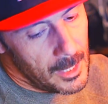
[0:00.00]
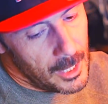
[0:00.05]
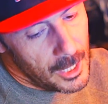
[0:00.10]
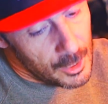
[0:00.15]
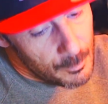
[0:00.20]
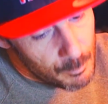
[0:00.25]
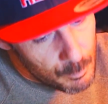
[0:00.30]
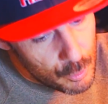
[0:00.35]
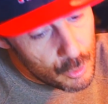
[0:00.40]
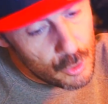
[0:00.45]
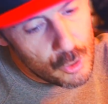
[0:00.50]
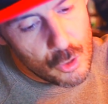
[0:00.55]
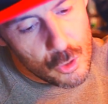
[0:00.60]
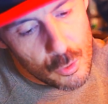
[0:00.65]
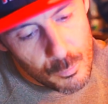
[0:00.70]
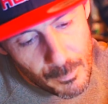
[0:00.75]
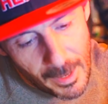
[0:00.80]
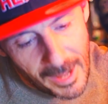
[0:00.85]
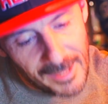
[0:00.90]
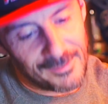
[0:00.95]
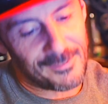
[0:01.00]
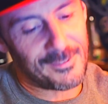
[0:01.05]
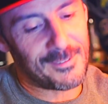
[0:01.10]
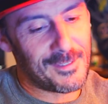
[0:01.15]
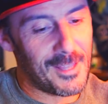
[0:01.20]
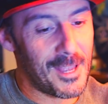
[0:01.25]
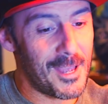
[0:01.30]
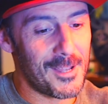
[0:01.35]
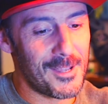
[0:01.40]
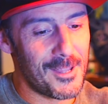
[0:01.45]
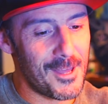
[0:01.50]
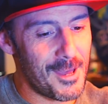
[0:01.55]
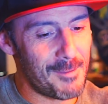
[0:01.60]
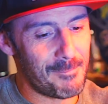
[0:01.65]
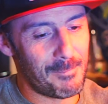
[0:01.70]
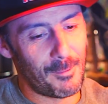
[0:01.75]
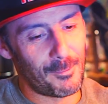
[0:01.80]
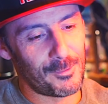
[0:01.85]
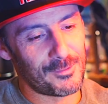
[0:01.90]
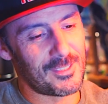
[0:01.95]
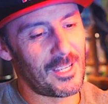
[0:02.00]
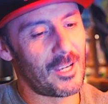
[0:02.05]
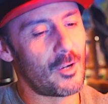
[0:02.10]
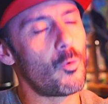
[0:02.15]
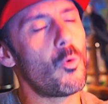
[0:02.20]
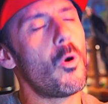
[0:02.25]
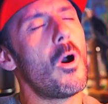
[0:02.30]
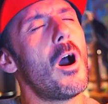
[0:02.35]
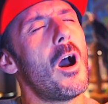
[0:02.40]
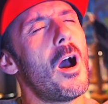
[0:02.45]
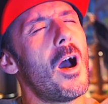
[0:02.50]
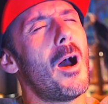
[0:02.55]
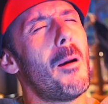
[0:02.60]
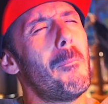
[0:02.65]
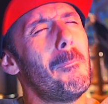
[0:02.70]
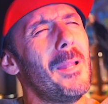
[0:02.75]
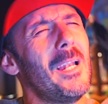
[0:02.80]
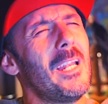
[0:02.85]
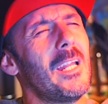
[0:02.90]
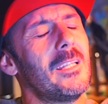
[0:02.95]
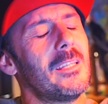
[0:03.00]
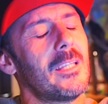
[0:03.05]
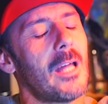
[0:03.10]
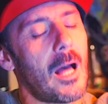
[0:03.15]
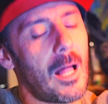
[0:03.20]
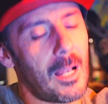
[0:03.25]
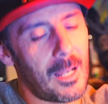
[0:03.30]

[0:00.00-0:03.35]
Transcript: And boom, I stand up, I was like, wow, $1 million.